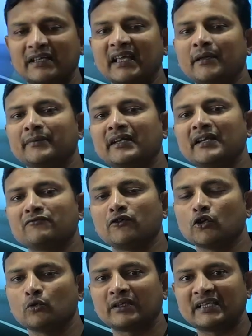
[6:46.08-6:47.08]
very heavy
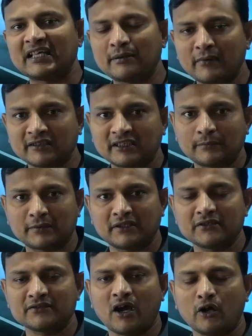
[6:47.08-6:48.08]
rainfall over the Himachal
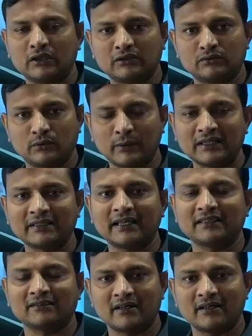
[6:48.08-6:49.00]
Pradesh on 12th and